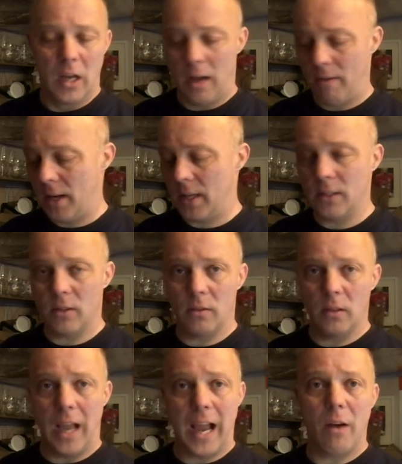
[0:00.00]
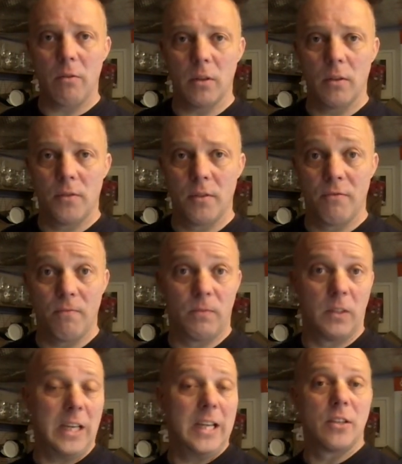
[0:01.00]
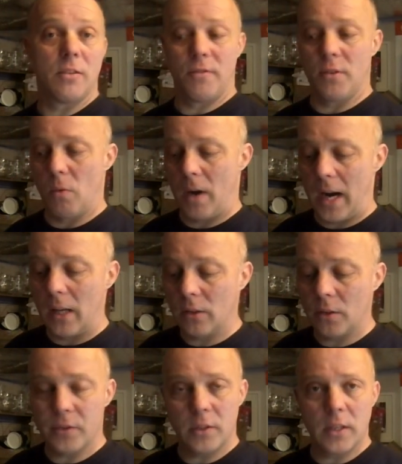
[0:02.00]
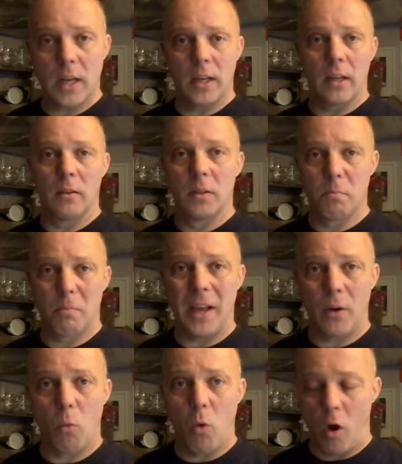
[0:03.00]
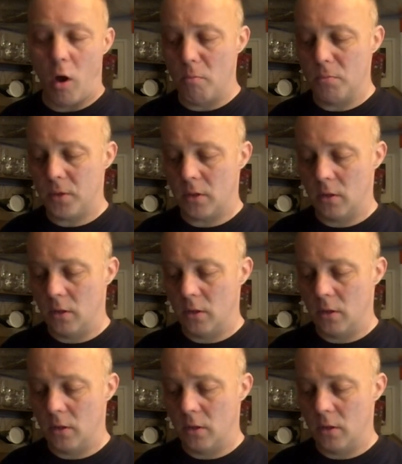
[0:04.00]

I've let it out of the keyser for a while because he said it's better warmed.